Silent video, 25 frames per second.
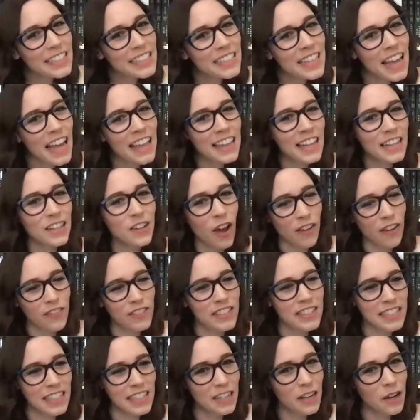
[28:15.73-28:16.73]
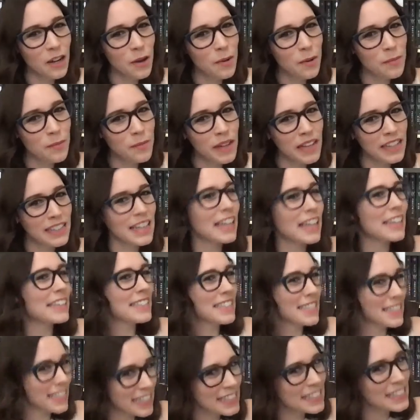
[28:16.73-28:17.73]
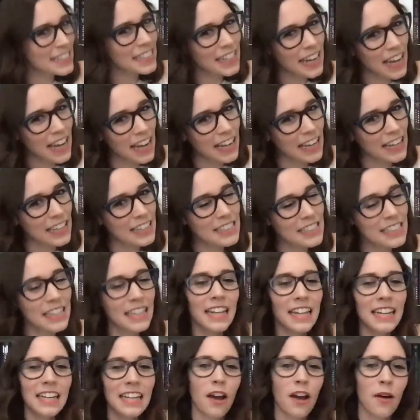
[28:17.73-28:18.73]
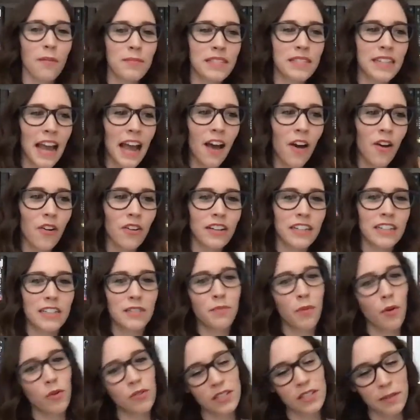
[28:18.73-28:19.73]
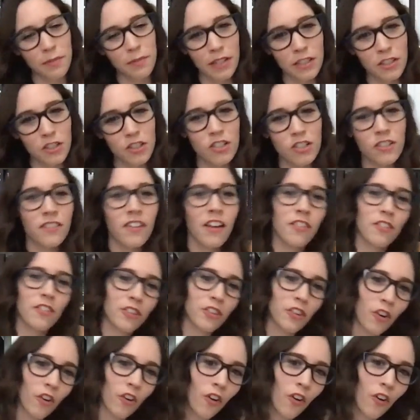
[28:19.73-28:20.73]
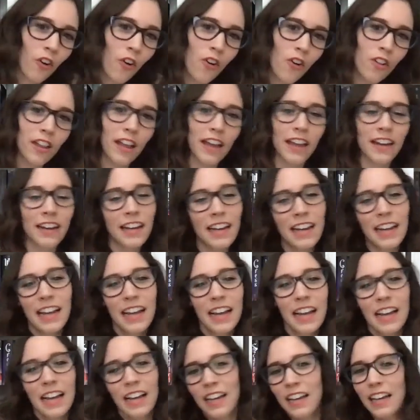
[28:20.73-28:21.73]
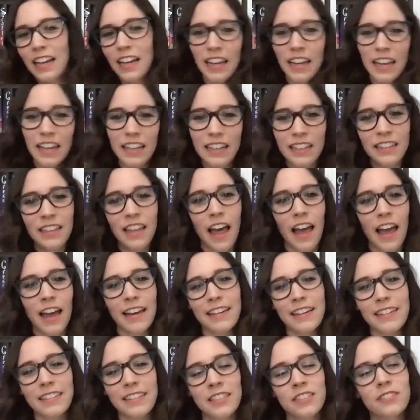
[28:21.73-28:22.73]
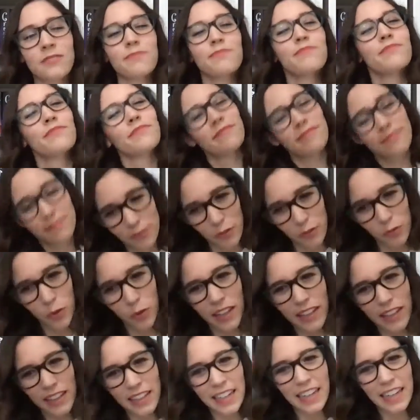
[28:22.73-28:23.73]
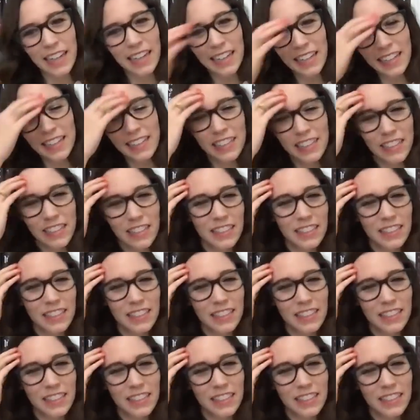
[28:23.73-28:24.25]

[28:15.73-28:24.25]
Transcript: and then you haven't seen him in like 60 days and then he comes down and he's posting pictures of another girl and like, really?